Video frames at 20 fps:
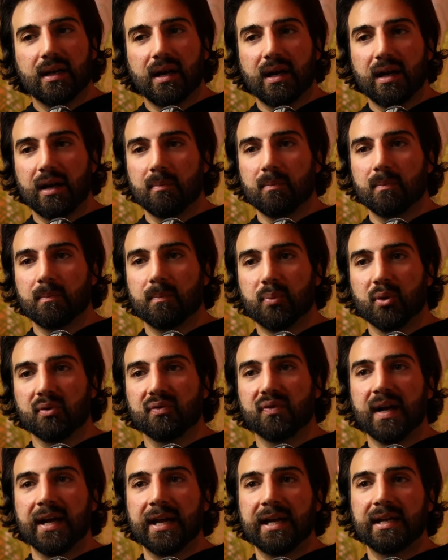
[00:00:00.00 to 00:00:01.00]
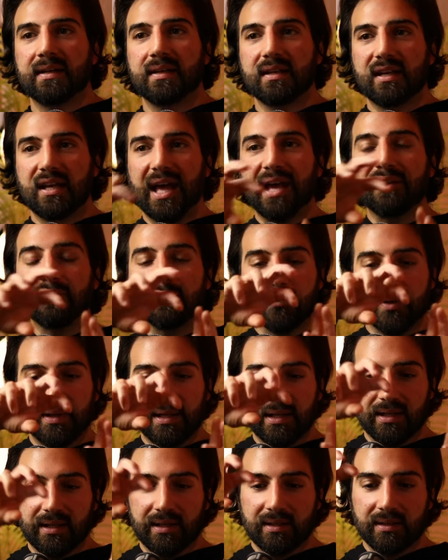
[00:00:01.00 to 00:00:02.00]
um, provide
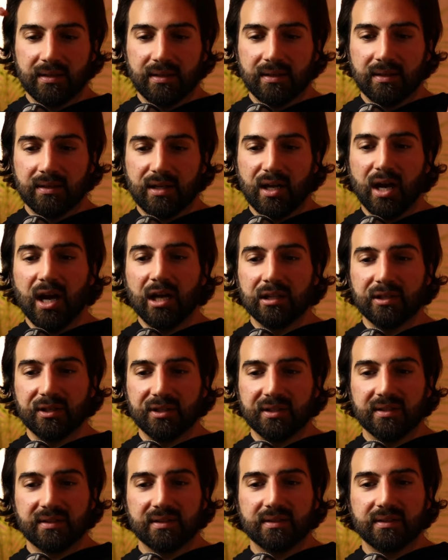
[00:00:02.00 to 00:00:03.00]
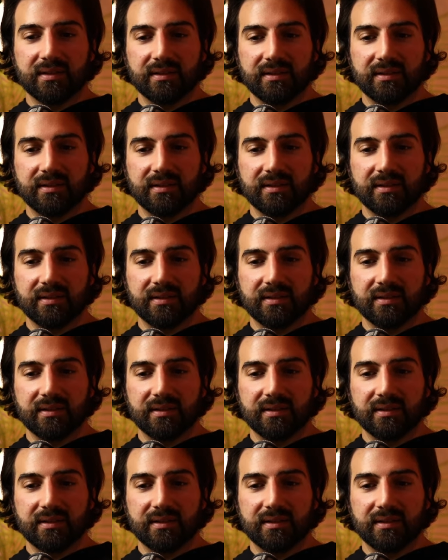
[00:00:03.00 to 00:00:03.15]
every color